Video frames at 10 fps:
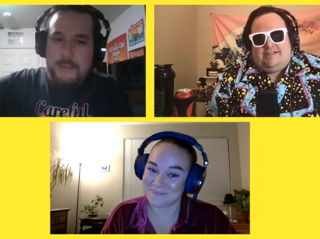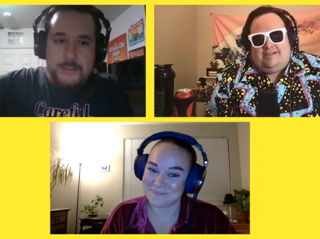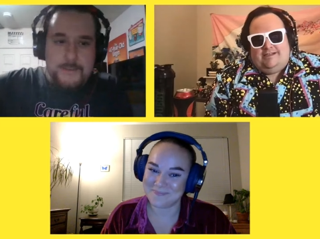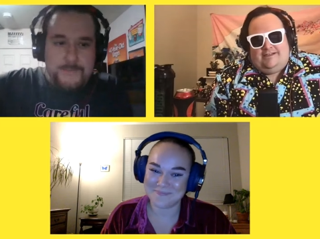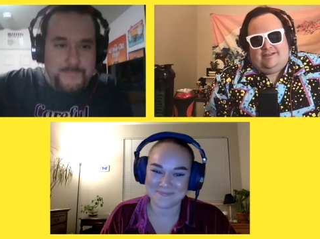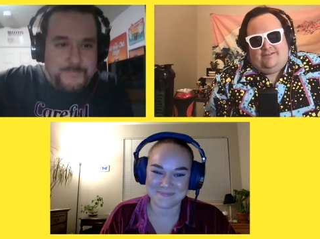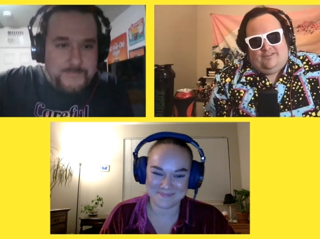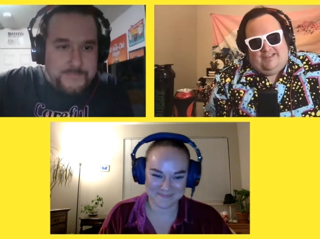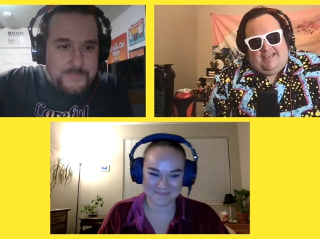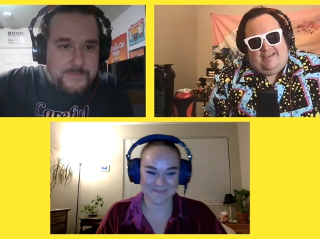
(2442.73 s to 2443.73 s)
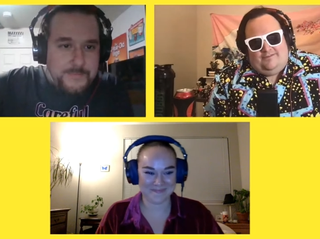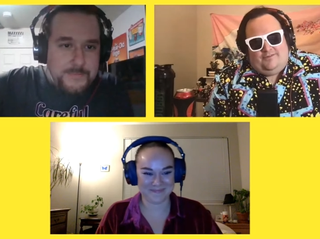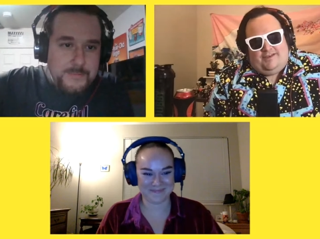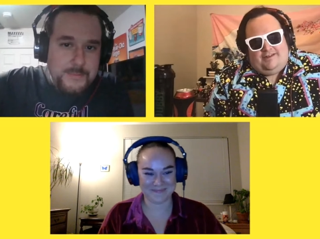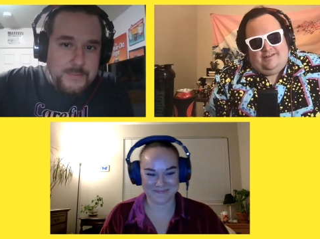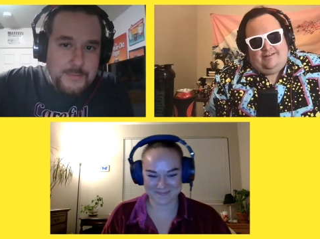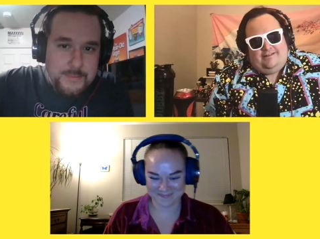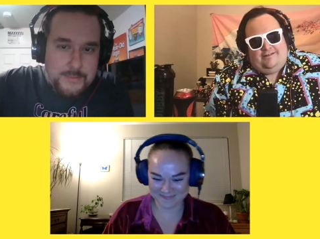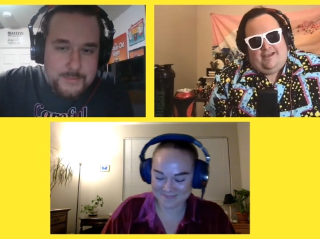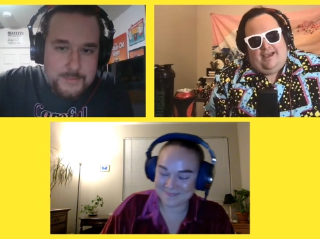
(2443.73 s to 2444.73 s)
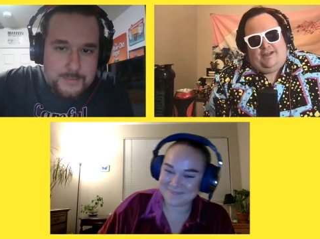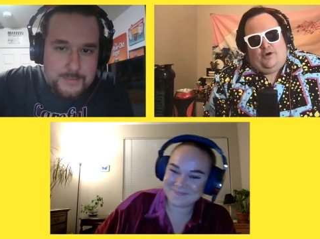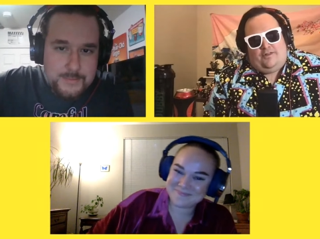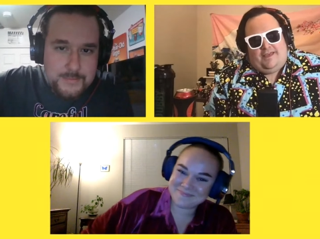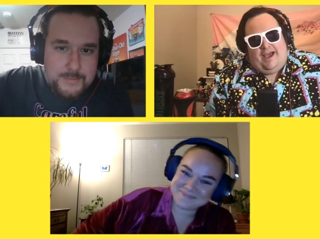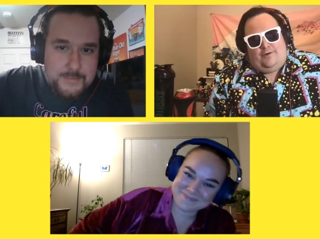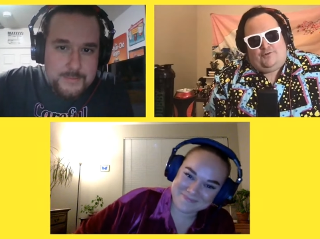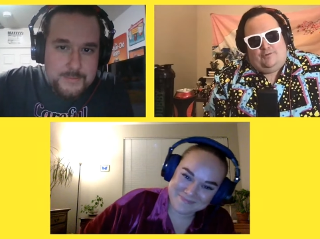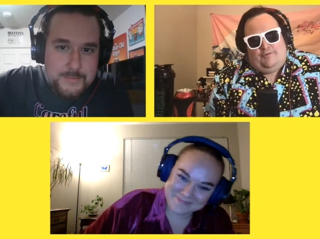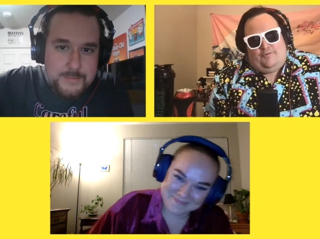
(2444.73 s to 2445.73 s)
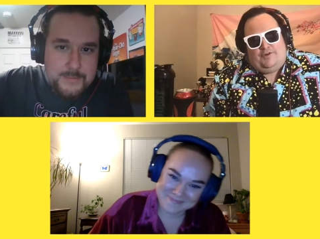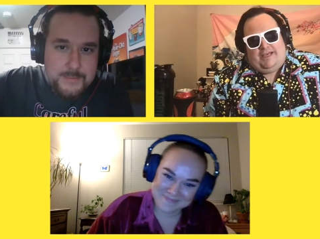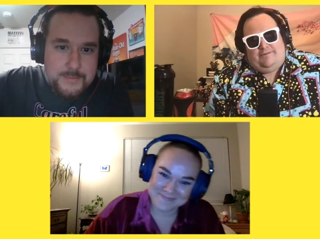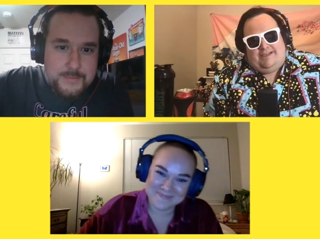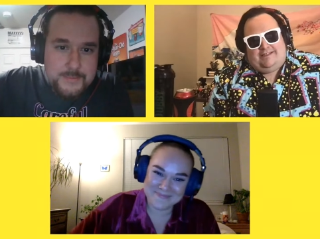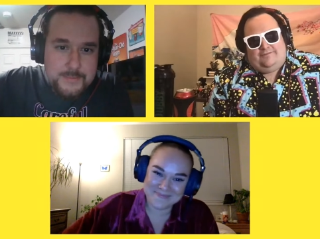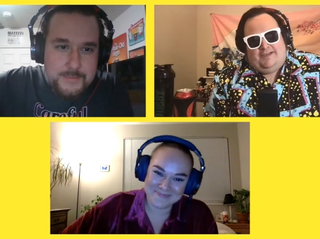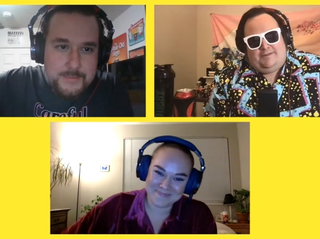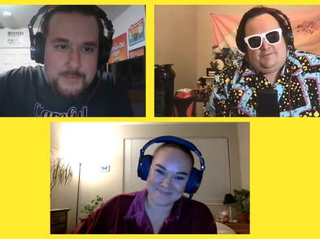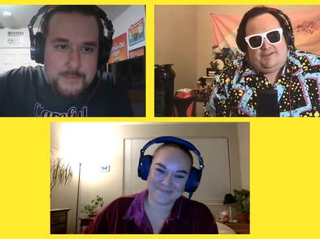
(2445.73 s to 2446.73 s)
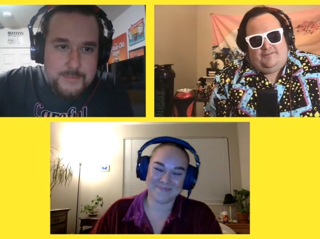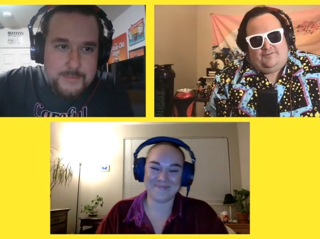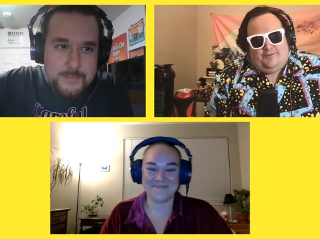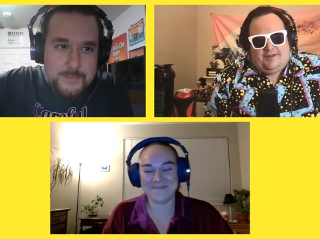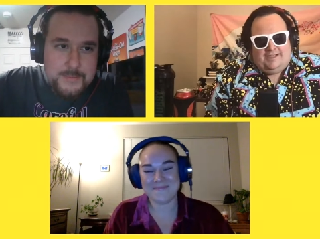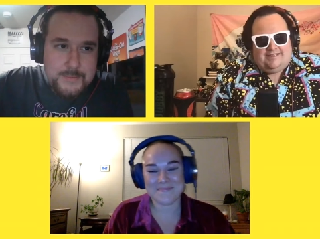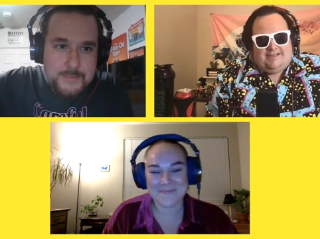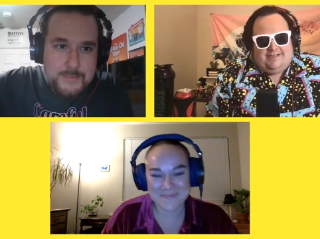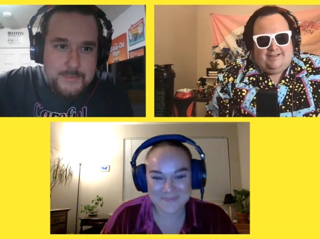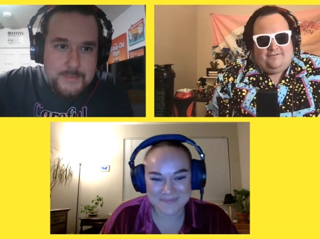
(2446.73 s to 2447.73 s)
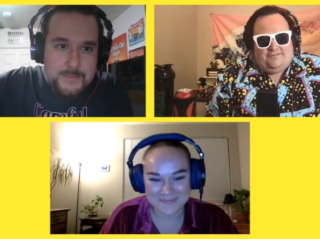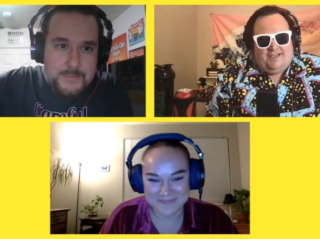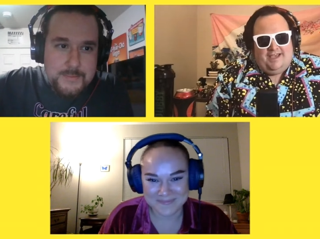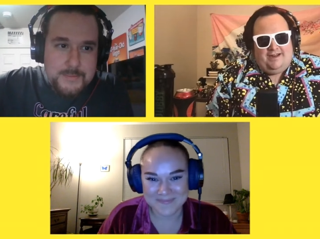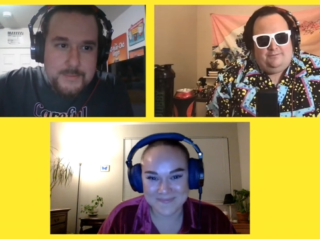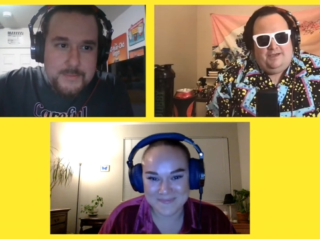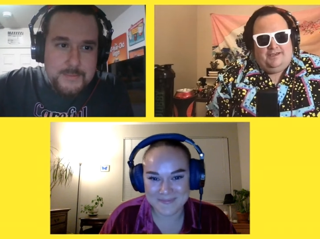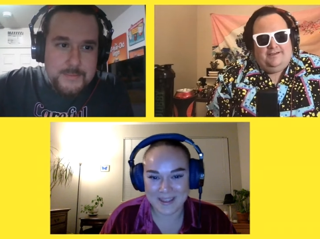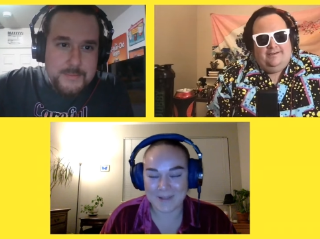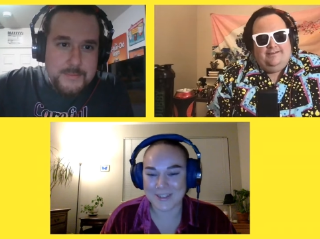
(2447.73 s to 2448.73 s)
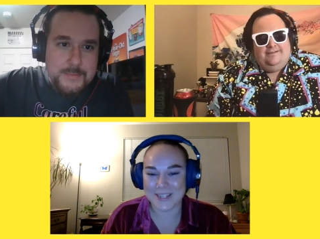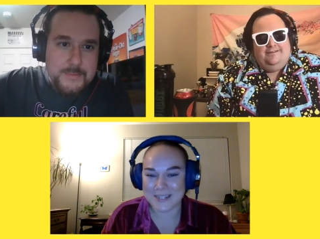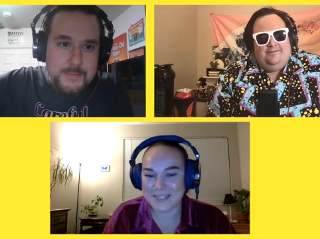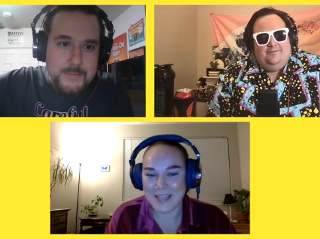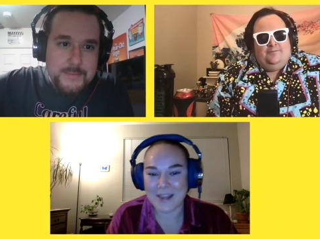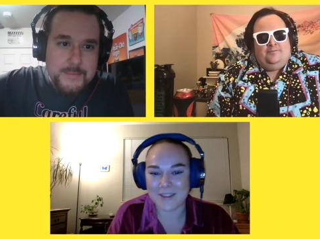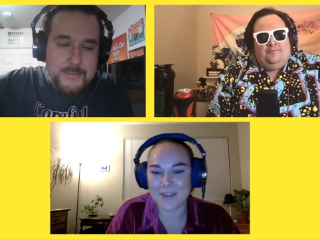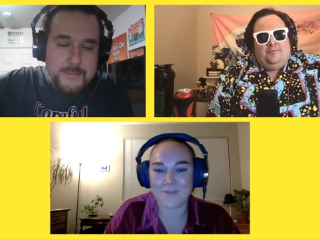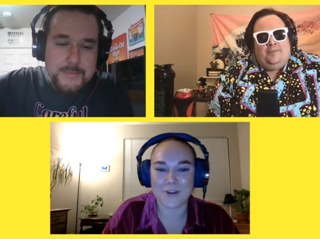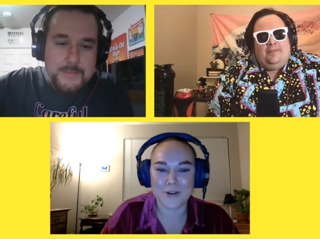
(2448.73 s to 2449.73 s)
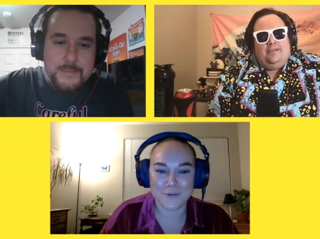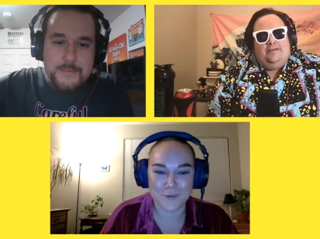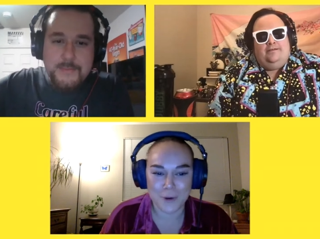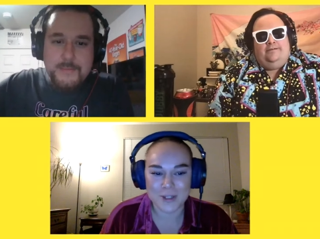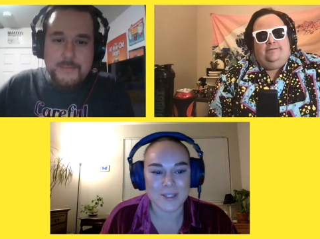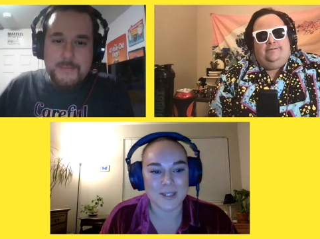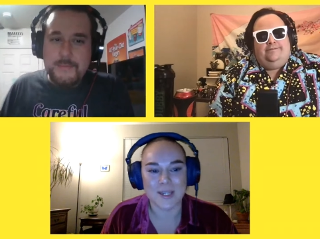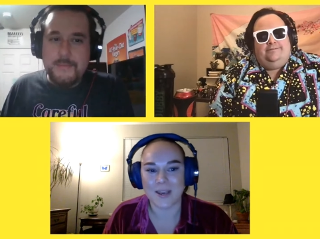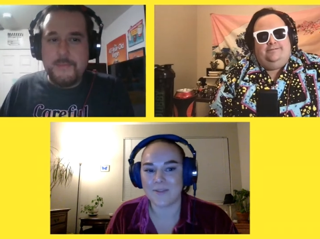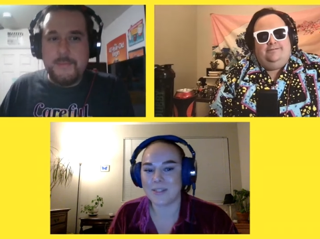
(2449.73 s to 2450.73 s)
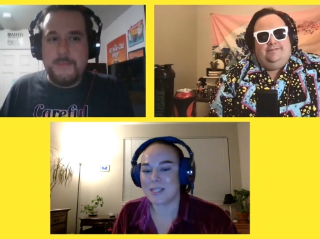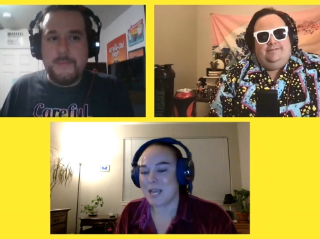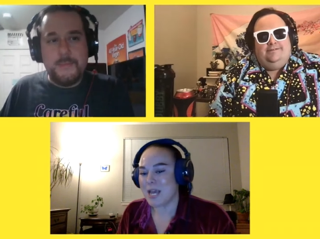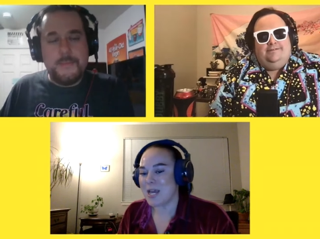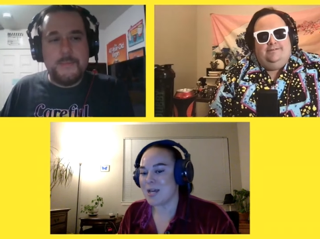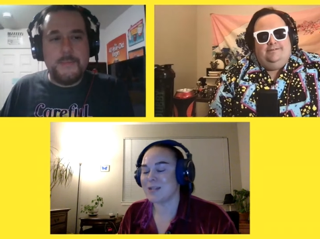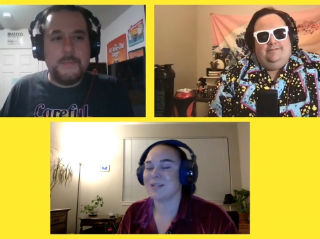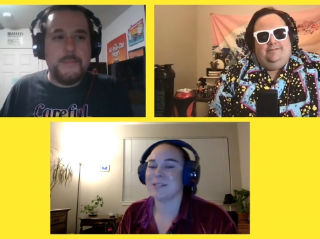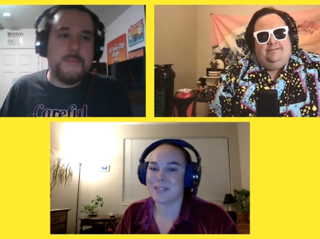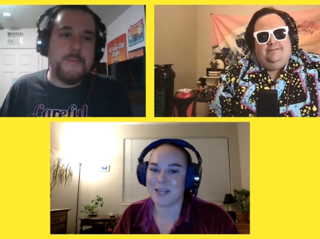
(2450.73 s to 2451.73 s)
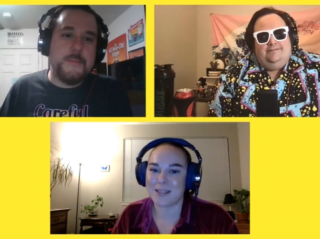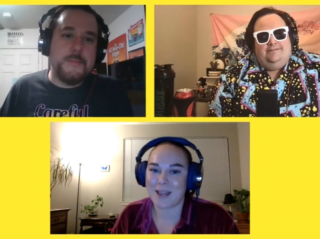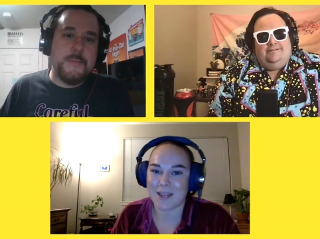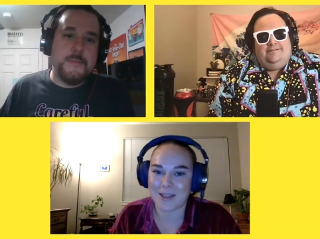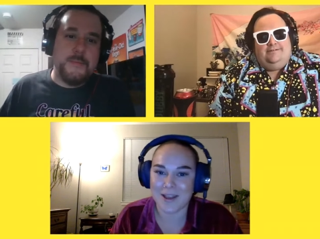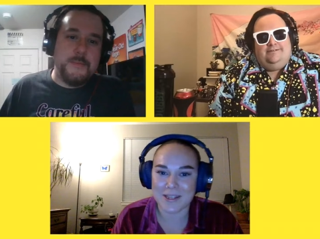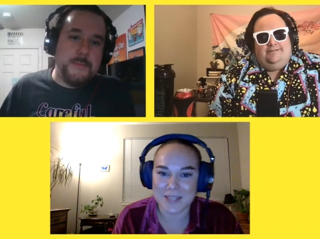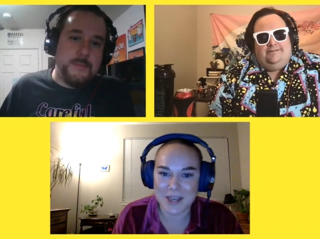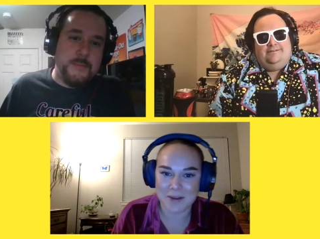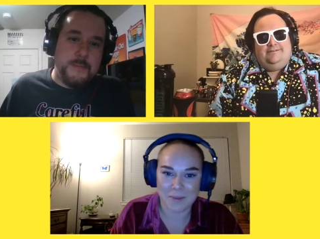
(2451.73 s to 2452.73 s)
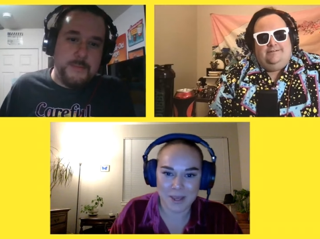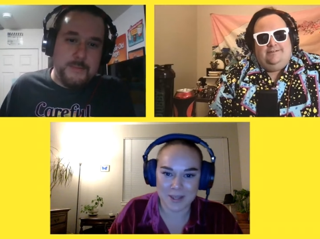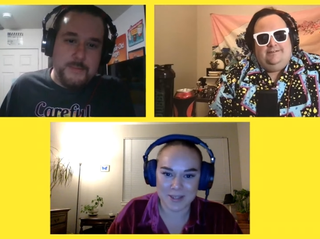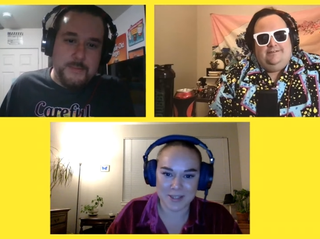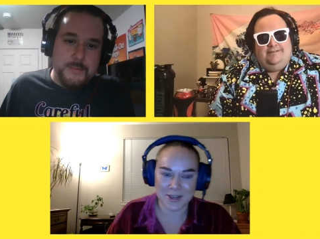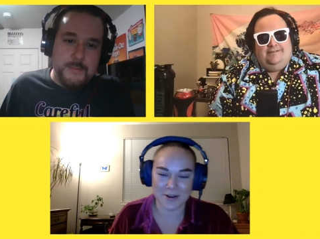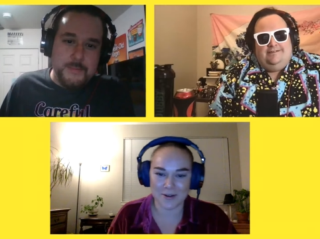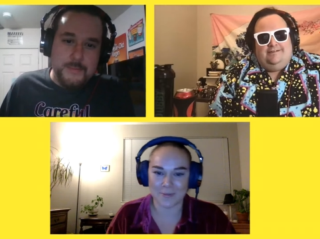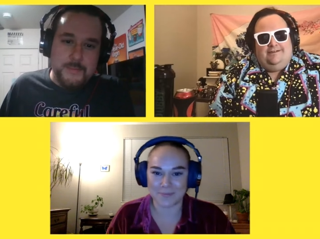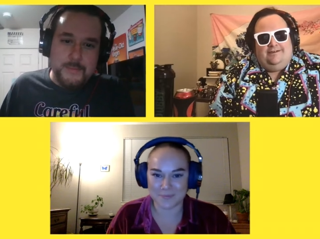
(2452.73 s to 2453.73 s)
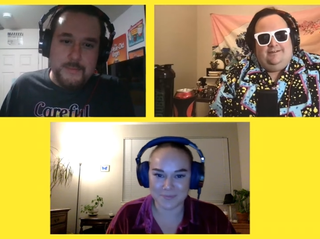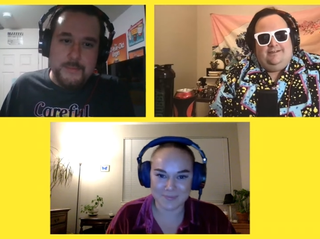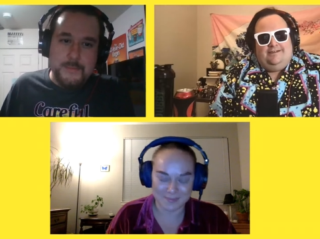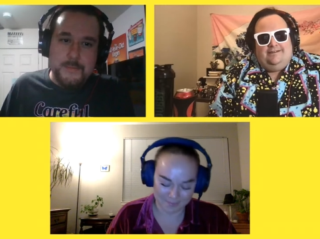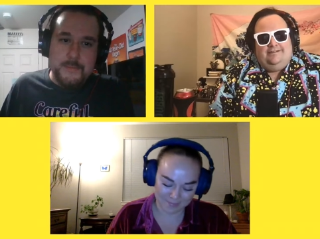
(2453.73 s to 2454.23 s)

Speaker 1: to leave it and go to the outro before David could defend himself when I said he loves the anime.
Speaker 2: I was going to say, anything for you to force David's hand in saying that he likes anime, so... Oh,
Speaker 1: yeah.